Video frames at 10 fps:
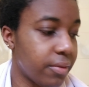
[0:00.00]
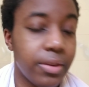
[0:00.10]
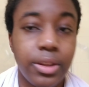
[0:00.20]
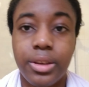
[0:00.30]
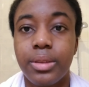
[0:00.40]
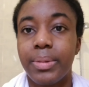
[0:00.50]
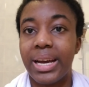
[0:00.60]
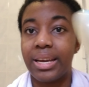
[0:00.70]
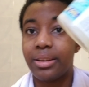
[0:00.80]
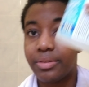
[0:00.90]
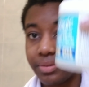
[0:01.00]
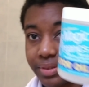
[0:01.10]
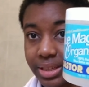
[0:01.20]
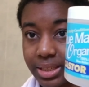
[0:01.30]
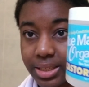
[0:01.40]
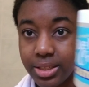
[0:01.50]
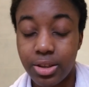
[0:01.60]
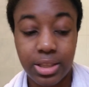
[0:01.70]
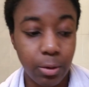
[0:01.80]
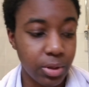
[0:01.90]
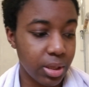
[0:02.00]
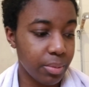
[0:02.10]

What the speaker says: followed by this, because I want the